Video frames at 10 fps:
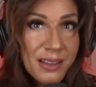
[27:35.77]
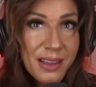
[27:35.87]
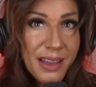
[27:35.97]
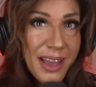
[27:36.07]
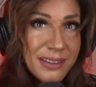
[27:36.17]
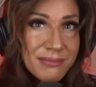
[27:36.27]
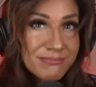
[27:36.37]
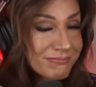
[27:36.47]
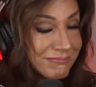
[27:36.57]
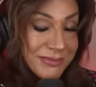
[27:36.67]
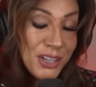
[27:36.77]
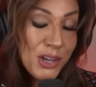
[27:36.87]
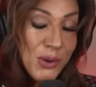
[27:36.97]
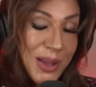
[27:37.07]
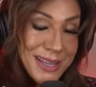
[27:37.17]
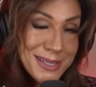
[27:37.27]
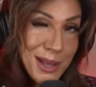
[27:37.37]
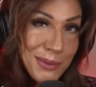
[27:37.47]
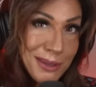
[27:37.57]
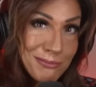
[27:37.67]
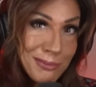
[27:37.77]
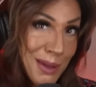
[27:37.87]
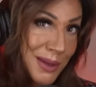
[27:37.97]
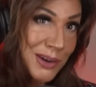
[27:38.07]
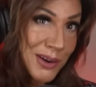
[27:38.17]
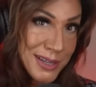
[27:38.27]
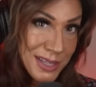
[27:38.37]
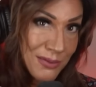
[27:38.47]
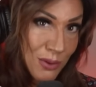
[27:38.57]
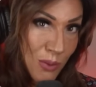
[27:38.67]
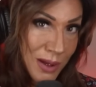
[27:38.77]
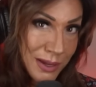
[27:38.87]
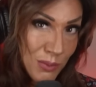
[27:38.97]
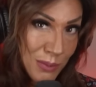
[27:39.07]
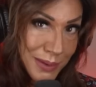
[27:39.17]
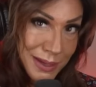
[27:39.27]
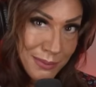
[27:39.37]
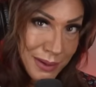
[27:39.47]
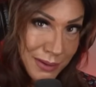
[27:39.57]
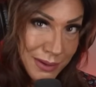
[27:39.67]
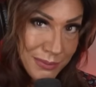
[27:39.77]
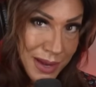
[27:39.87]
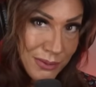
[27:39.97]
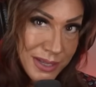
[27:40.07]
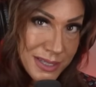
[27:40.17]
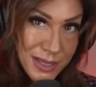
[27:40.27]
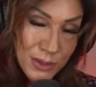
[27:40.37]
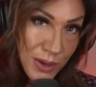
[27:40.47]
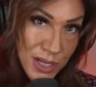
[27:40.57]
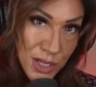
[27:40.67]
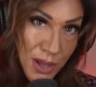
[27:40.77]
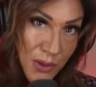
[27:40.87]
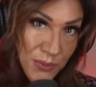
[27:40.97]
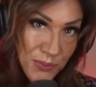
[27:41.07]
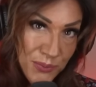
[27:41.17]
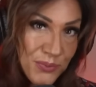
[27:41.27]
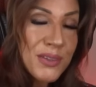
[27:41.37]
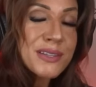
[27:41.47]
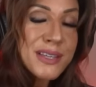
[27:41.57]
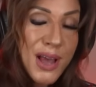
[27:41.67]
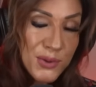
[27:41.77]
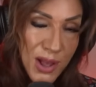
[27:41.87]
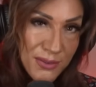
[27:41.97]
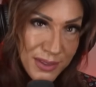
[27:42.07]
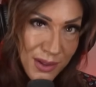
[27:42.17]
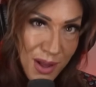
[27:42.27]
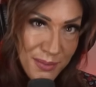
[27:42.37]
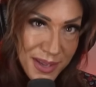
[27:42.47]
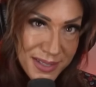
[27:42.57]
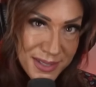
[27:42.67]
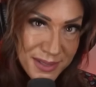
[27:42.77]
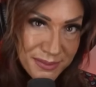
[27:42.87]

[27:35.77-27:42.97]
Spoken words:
And you can go ahead and tell me, am I crazy for wanting more peanut butter in my Reese's ratio? Sound off in the comments.